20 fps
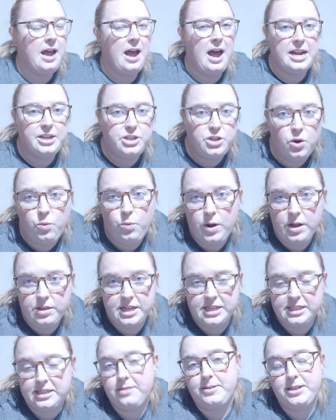I don't want
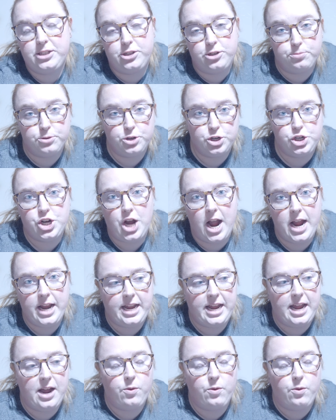this to be super shiny.